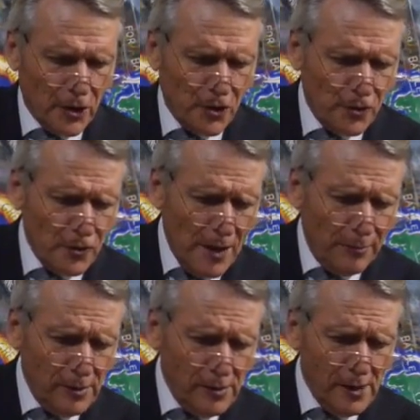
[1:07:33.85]

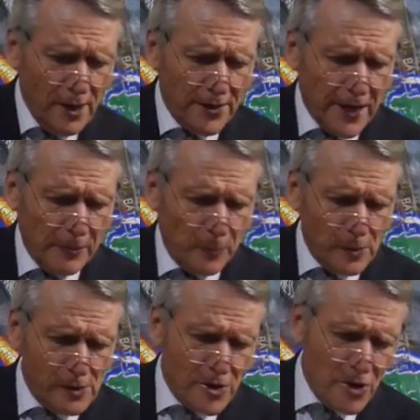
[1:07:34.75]
Trouble that
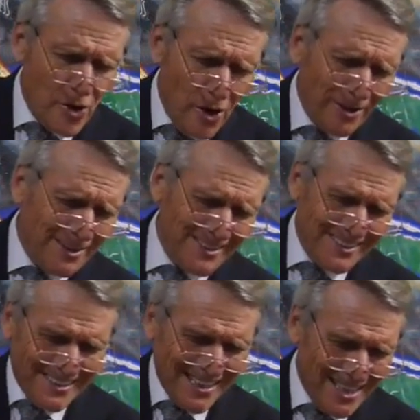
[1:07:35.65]
will not
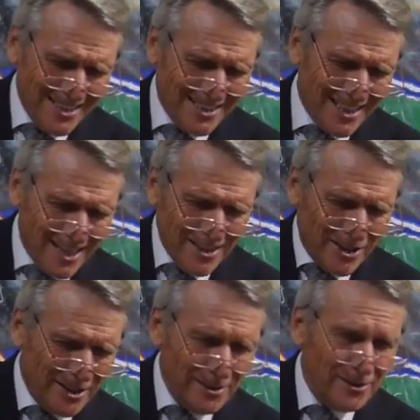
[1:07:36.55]
cease
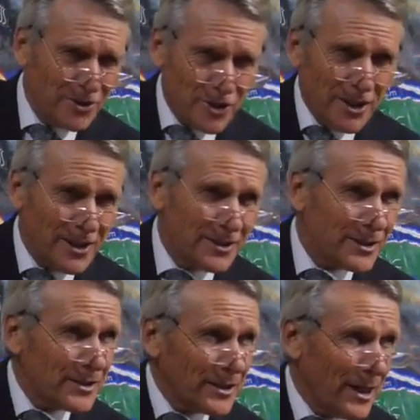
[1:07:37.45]
until
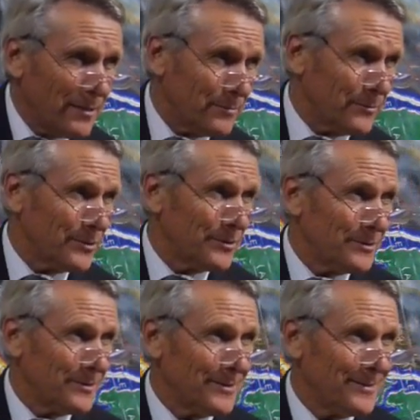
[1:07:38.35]
Jesus comes.